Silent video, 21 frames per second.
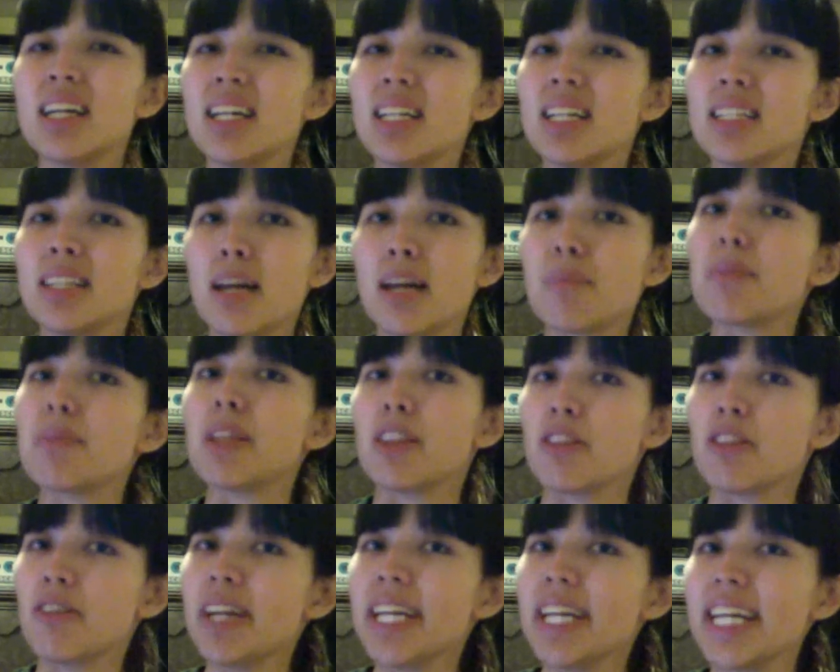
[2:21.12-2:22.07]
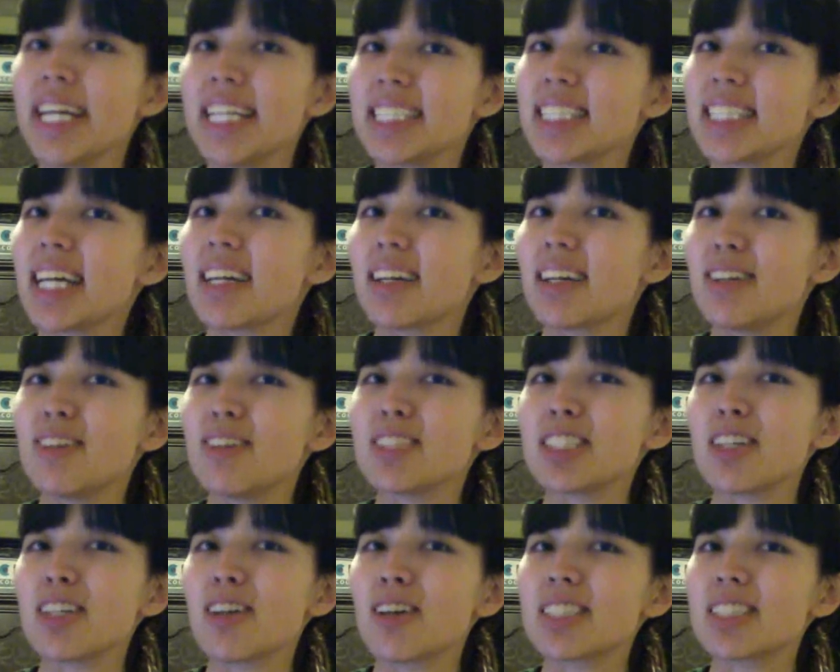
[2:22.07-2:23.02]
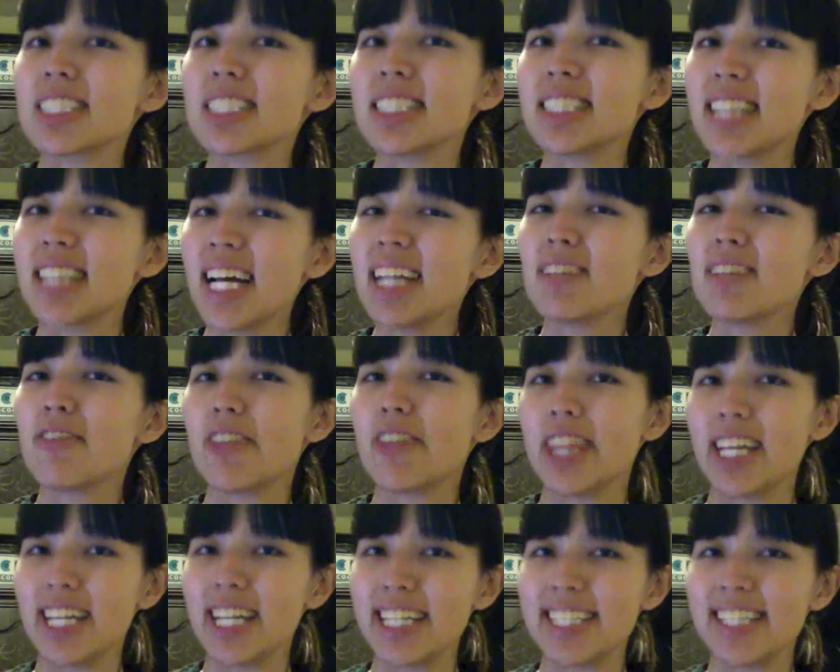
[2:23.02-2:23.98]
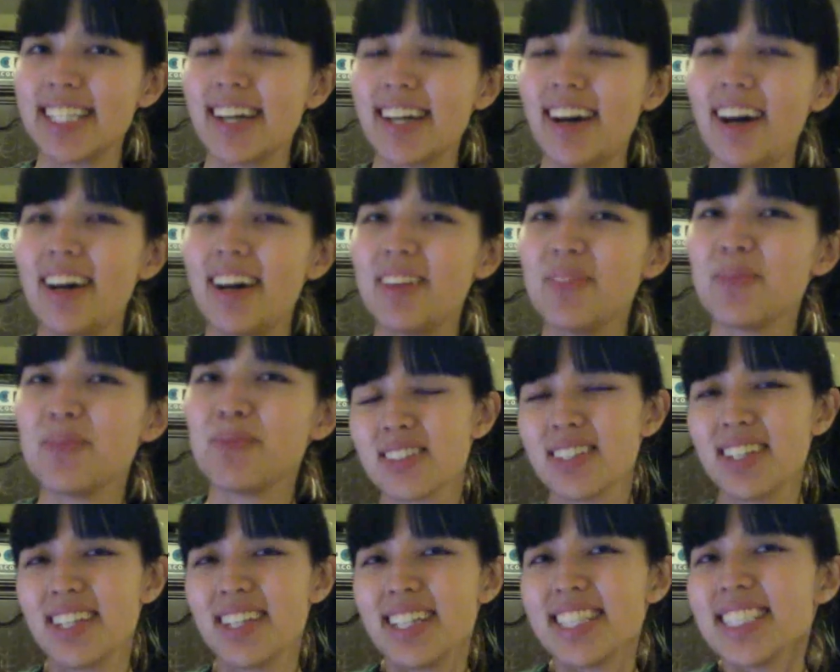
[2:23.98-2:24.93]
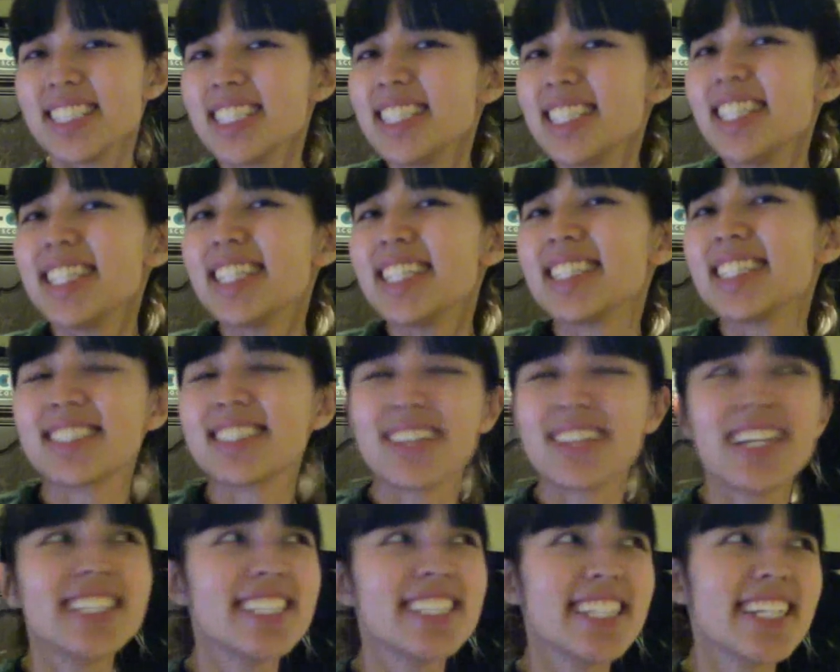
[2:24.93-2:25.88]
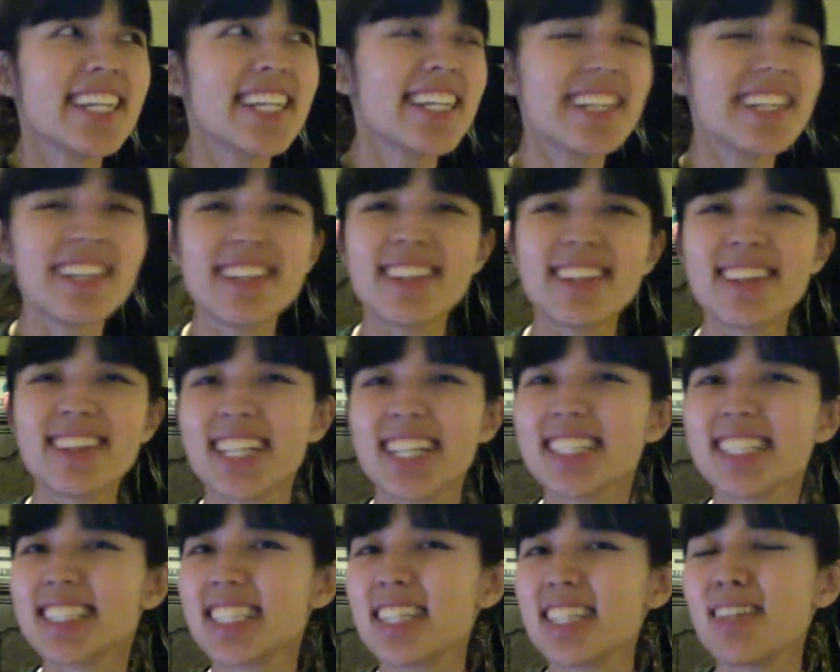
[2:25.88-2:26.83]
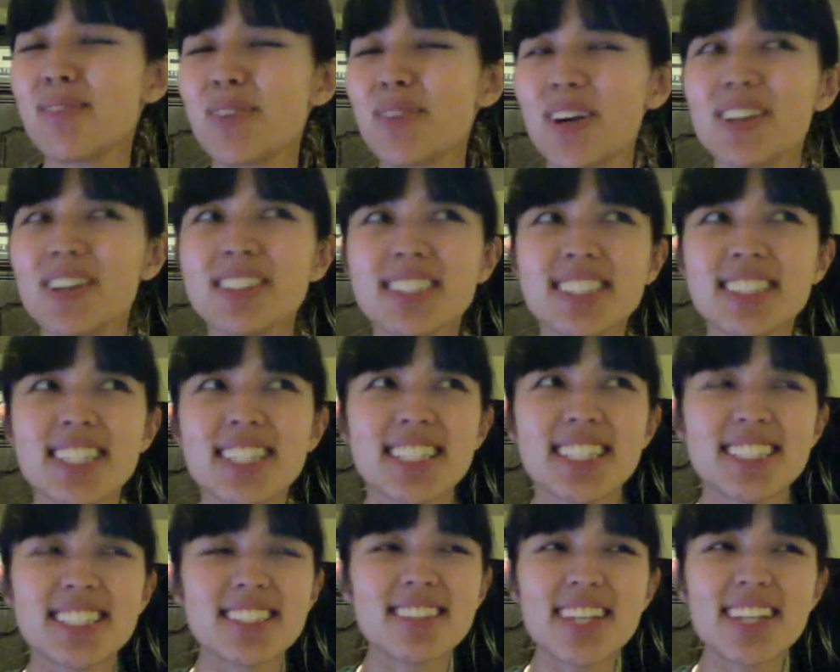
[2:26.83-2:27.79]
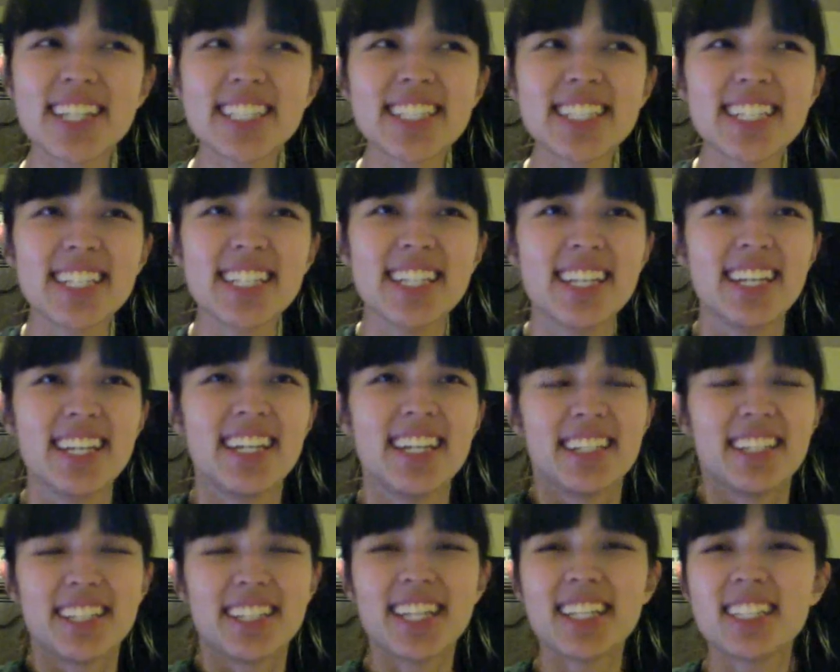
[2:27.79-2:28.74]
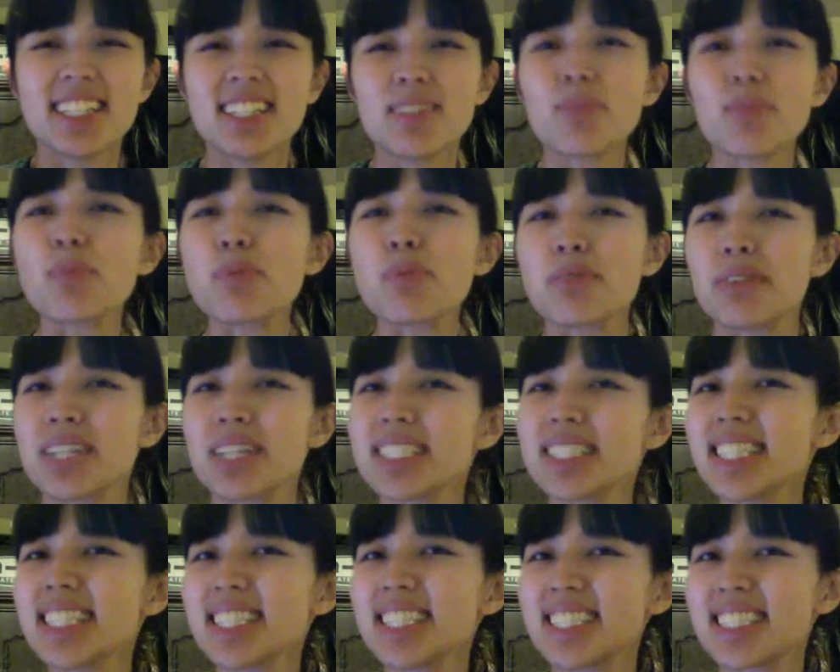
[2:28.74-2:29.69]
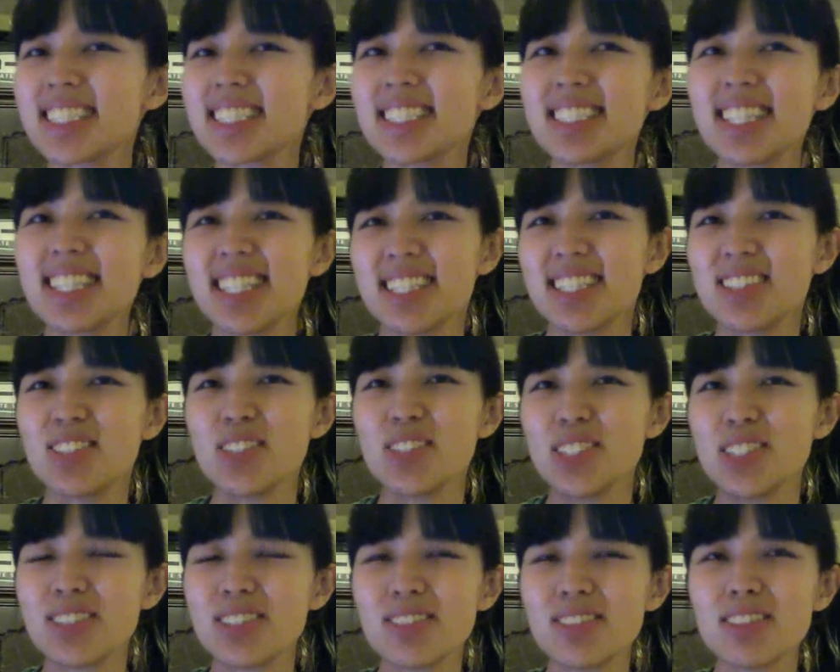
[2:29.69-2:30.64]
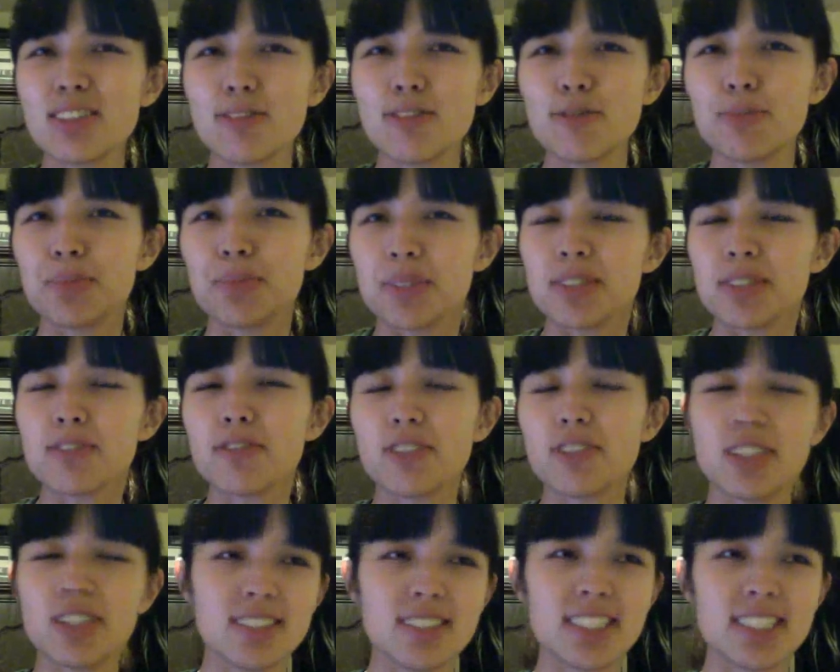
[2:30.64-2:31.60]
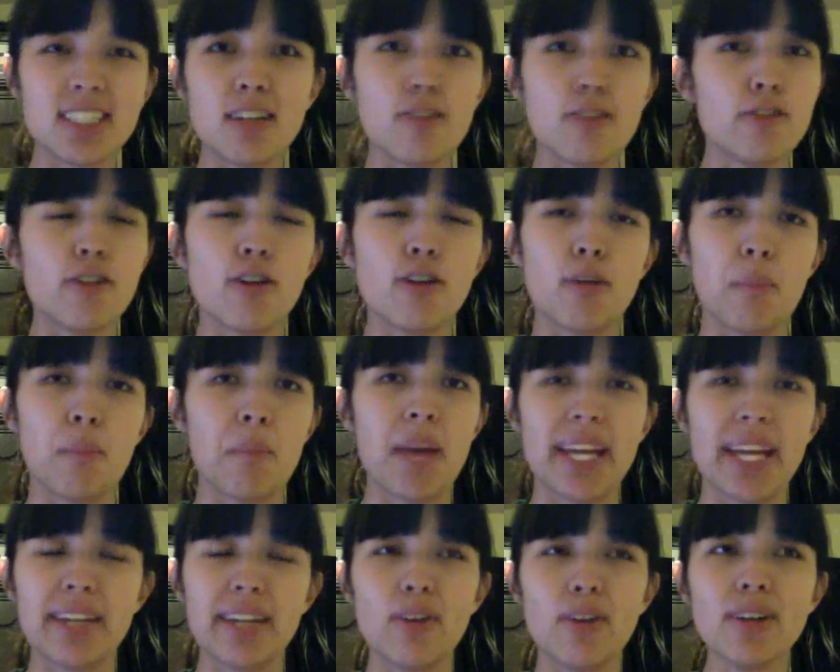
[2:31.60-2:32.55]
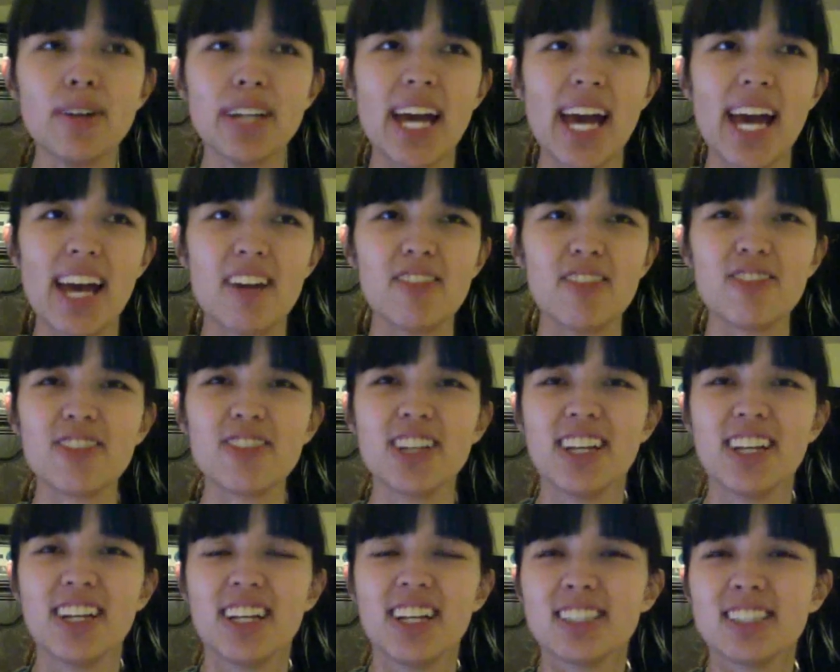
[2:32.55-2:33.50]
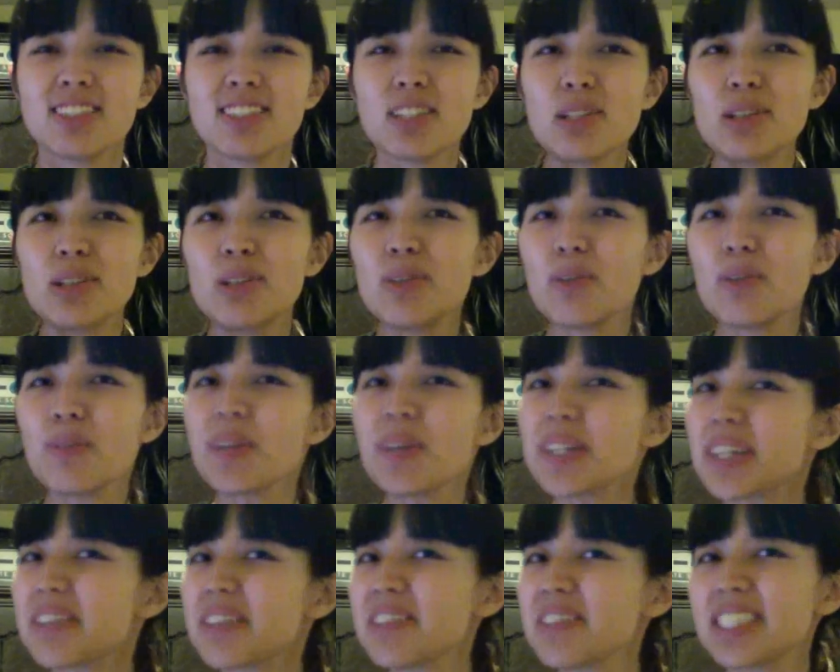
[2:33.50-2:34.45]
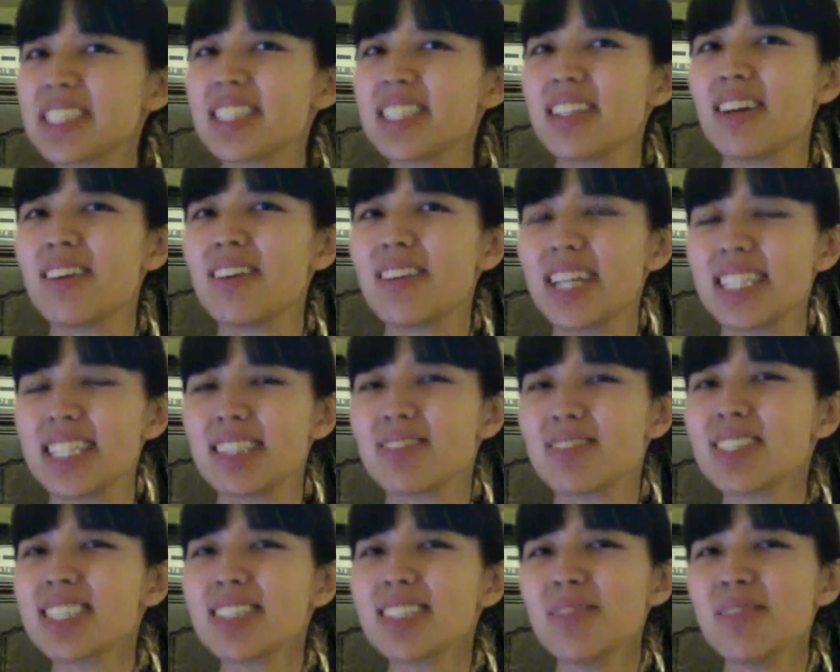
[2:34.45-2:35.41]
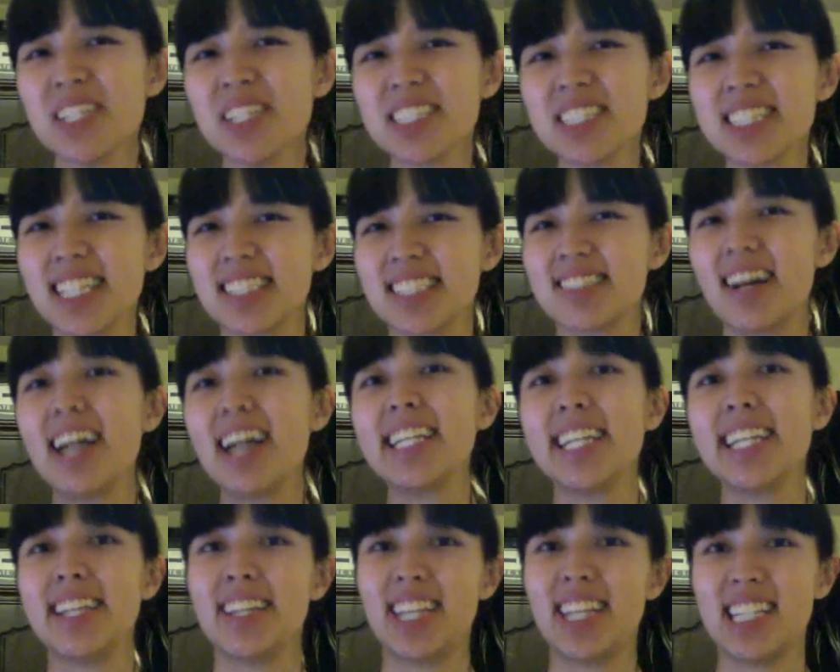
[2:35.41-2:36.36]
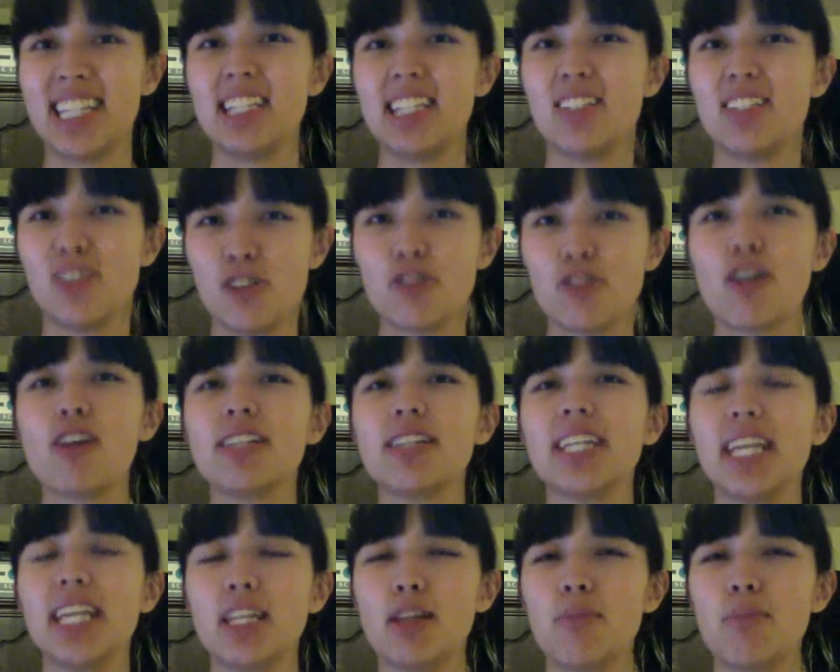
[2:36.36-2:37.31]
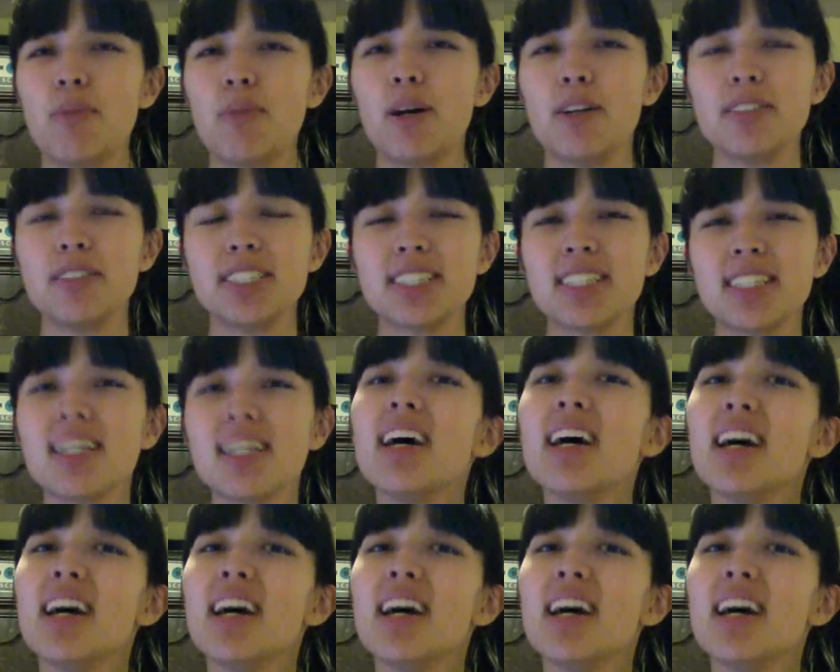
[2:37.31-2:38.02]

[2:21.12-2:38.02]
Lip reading: Number three is that I also got a stand for the guitar. Isn't it exciting getting things in the post? It's like getting presents that you sort of bought for yourself or may not have. So what I want to know is, what's the most exciting thing that you've gotten in the post?